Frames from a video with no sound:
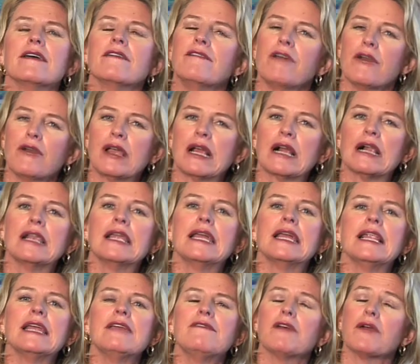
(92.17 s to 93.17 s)
very
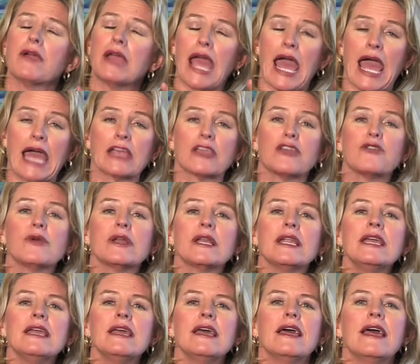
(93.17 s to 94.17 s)
clearly, very
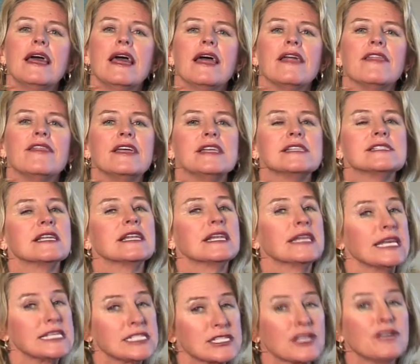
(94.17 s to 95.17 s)
accurately. There's
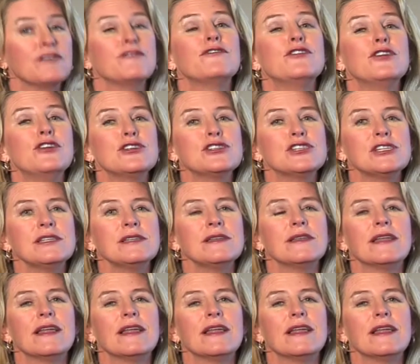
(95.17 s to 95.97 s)
less confusion.